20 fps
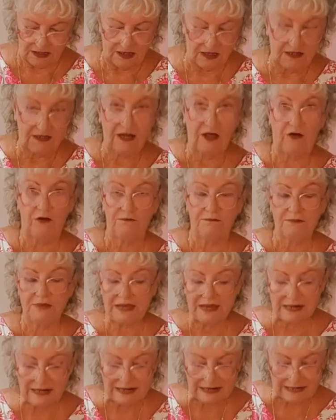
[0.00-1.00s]
Now
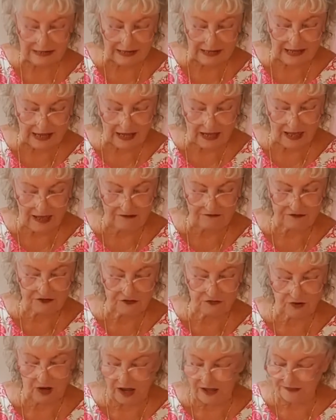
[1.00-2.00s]
immediately I have to
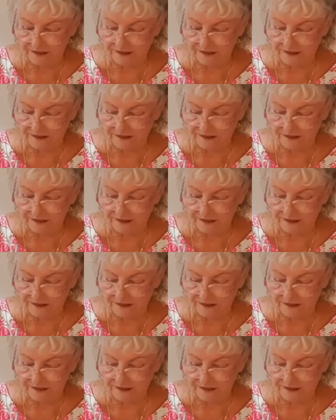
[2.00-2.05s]
write